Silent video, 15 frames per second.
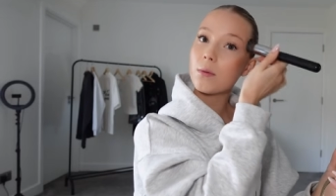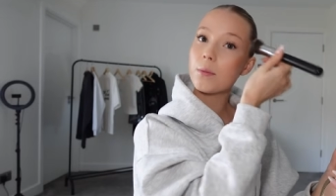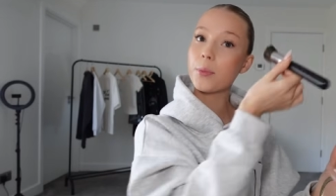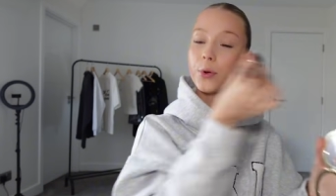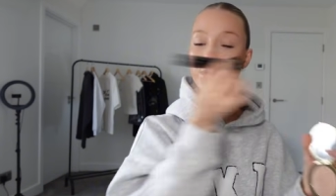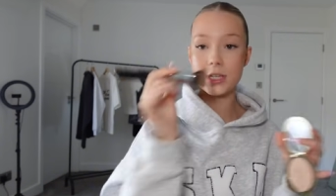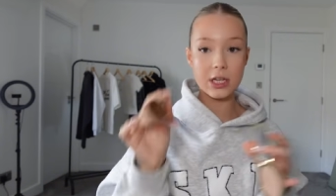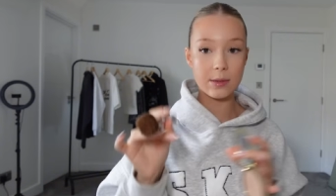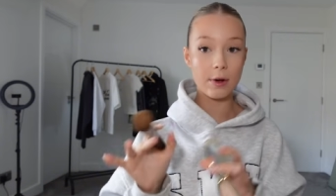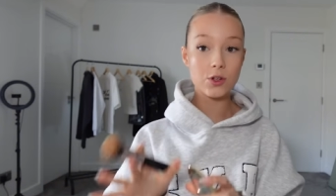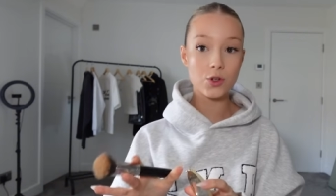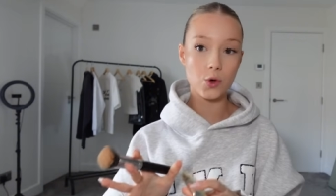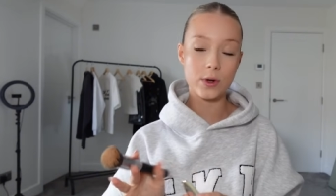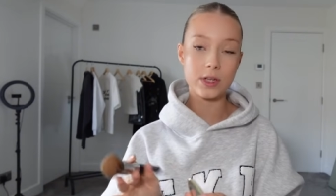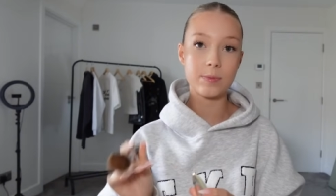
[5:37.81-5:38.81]
pretty much
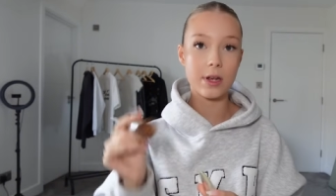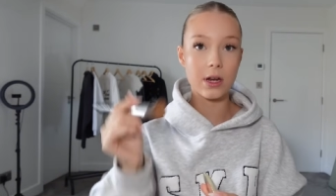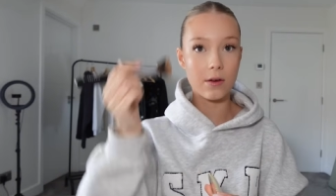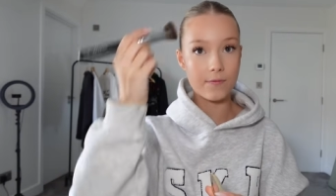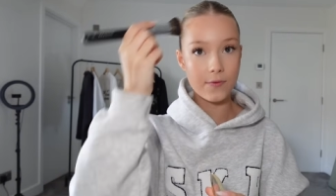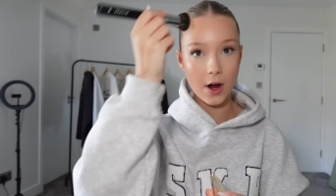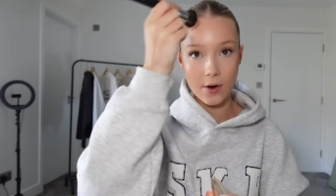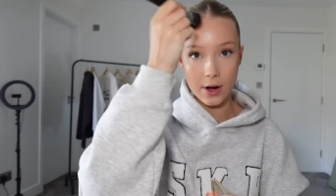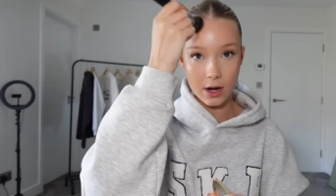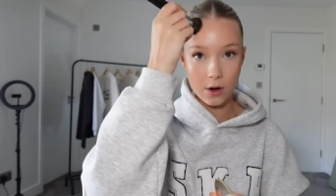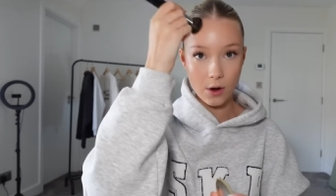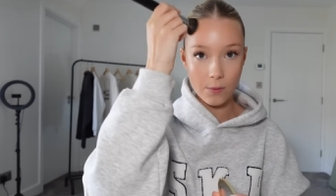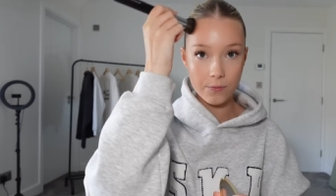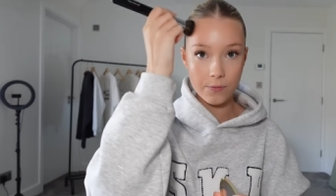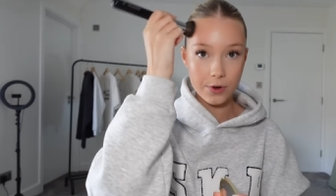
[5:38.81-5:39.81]
always been a very
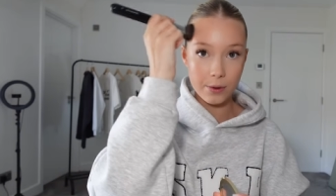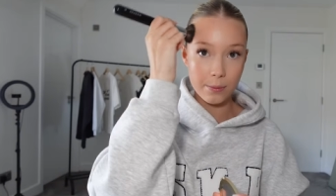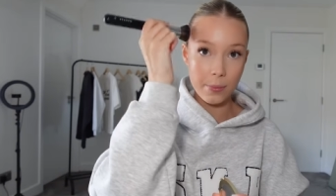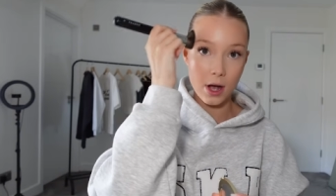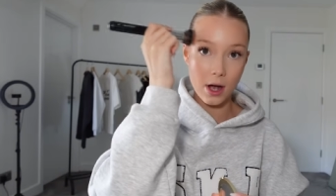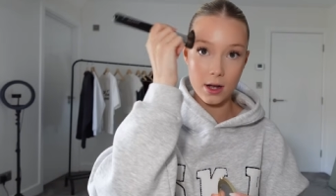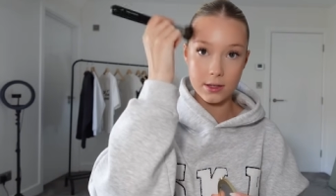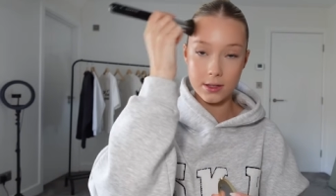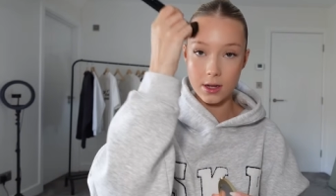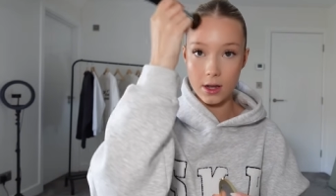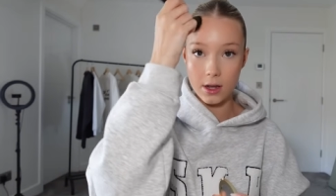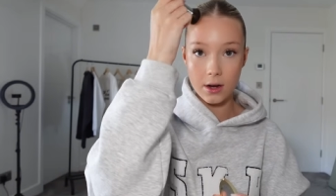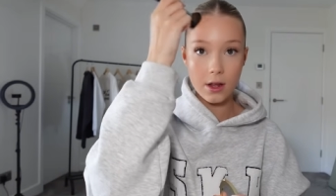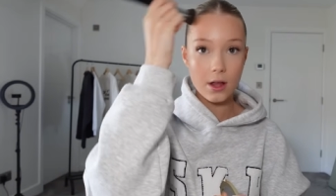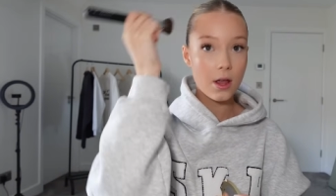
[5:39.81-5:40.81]
confident
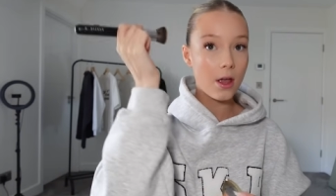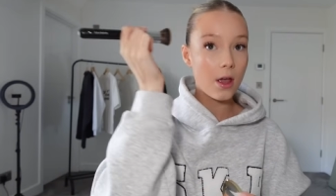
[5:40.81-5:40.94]
person.